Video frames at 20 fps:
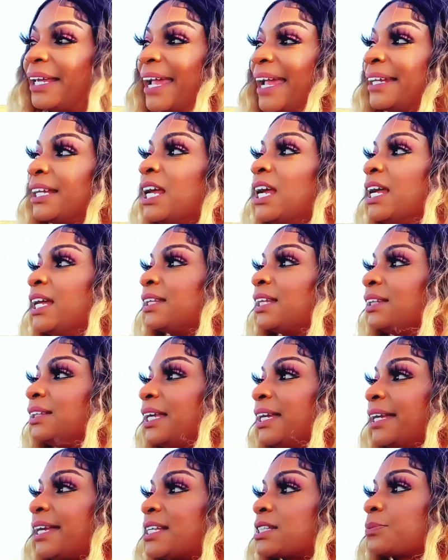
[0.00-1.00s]
And the
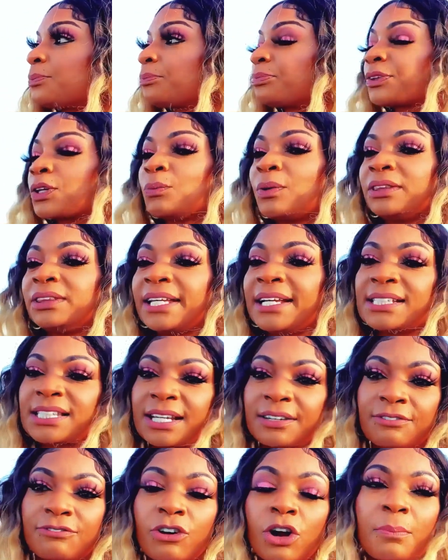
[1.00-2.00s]
thing is, when things
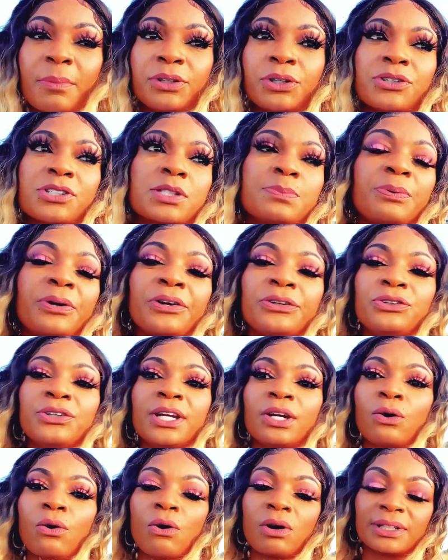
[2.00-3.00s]
confirm in your spirit, you
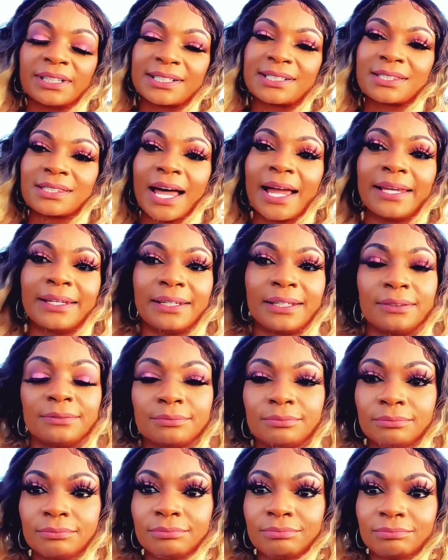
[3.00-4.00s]
get all
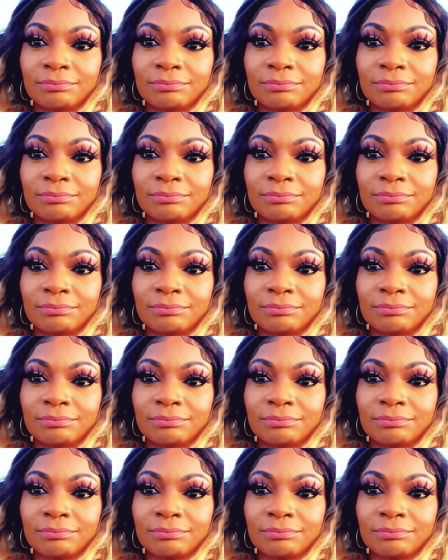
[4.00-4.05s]
excited.